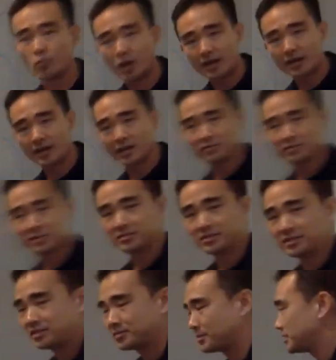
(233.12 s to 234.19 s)
Why loud sounds
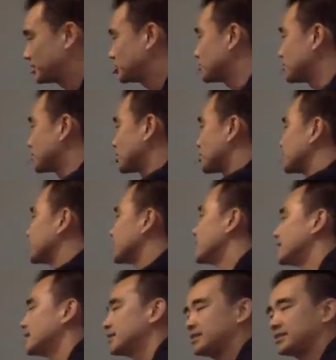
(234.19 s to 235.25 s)
at this position? Because
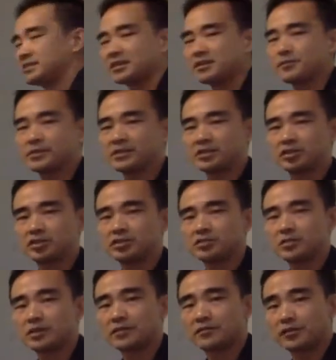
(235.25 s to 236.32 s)
these are the positions
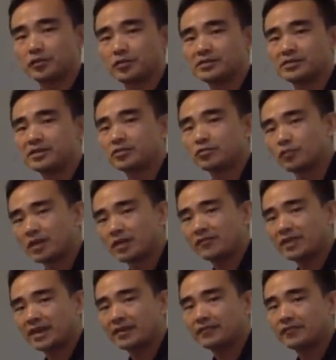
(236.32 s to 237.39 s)
where the frequency and the
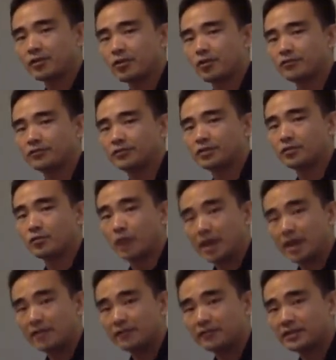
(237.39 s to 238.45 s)
wavelength of the
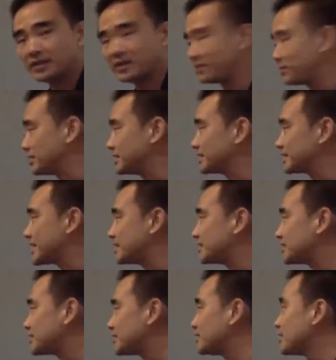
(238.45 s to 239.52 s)
wave that is being sent
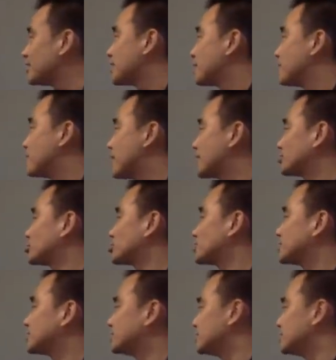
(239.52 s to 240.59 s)
in
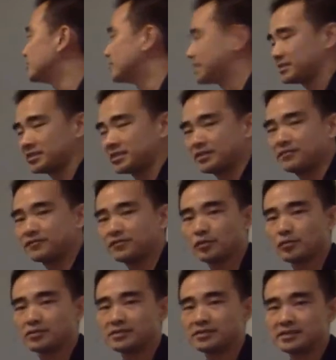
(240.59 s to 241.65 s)
matches resonant
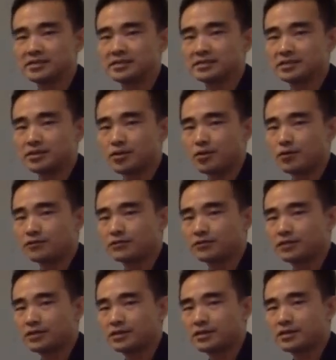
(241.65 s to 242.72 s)
frequencies of
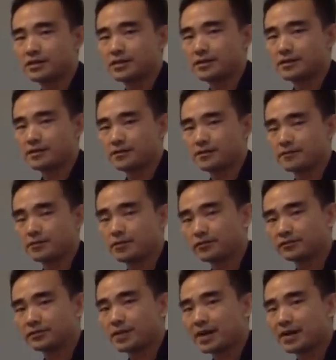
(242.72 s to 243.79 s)
the
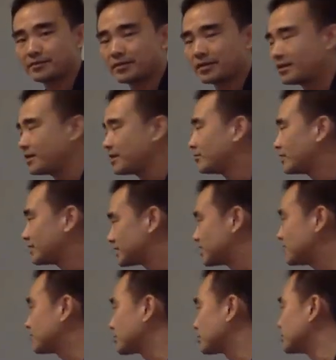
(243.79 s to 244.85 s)
pipe.
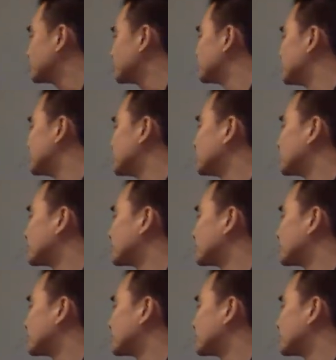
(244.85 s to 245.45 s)
Resonant frequencies meaning the